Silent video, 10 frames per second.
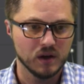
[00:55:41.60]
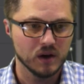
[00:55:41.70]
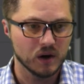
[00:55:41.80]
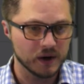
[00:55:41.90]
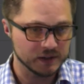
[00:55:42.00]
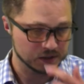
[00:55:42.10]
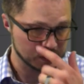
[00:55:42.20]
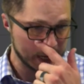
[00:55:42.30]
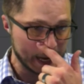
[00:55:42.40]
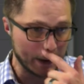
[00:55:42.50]
All right, so
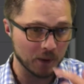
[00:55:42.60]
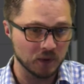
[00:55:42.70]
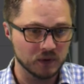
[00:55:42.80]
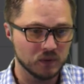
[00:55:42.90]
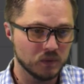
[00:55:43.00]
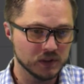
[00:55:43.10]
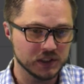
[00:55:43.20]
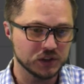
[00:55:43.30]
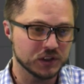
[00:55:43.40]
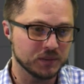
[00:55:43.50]
now what's
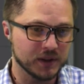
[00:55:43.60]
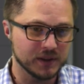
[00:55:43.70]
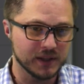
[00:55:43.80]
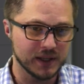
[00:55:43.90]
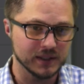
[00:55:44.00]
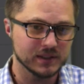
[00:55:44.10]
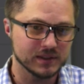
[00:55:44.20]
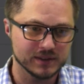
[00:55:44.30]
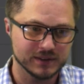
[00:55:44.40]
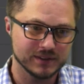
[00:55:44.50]
interesting about this
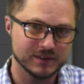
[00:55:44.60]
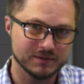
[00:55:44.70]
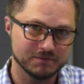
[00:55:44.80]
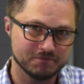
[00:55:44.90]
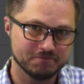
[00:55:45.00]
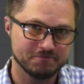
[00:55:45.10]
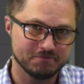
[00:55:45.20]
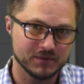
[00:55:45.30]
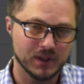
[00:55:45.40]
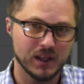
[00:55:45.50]

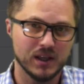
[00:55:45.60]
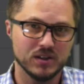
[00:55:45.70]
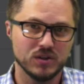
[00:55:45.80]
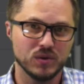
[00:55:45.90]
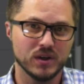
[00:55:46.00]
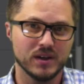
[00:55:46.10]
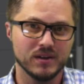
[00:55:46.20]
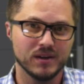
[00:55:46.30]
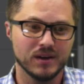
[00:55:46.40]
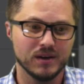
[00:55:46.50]
is
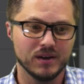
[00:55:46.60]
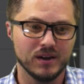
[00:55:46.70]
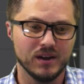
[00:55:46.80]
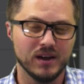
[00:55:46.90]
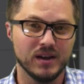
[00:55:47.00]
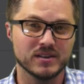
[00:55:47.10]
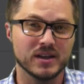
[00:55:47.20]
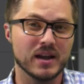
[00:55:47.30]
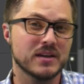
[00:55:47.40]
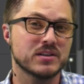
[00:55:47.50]
it's
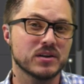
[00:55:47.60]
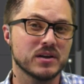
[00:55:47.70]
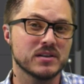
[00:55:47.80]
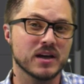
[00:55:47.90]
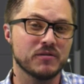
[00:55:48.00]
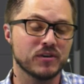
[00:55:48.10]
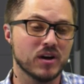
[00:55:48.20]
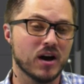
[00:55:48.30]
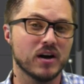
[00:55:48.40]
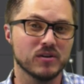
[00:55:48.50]
not necessarily designed for an
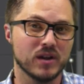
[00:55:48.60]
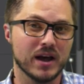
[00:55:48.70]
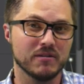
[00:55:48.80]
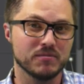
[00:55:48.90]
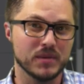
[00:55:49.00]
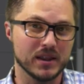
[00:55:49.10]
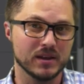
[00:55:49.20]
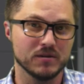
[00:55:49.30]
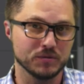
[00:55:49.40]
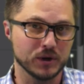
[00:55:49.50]
auto live
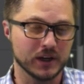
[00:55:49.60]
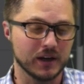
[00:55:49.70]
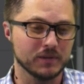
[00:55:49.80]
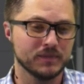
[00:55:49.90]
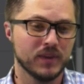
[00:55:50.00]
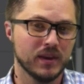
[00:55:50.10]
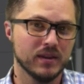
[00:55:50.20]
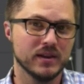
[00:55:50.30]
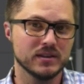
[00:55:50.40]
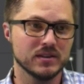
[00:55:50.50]
method of working.
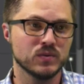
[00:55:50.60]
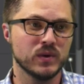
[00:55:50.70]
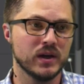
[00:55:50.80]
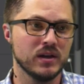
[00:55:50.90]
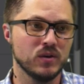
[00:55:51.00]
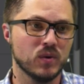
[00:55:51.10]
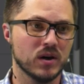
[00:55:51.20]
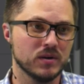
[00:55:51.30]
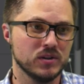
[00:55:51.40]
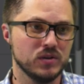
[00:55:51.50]
This is when you
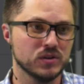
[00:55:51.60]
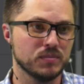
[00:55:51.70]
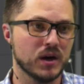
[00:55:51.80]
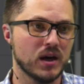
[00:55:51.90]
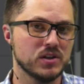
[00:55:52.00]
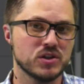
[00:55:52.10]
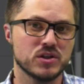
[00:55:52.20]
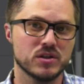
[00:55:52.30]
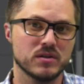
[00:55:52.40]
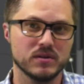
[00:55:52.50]
want to use a
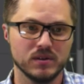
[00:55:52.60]
punch.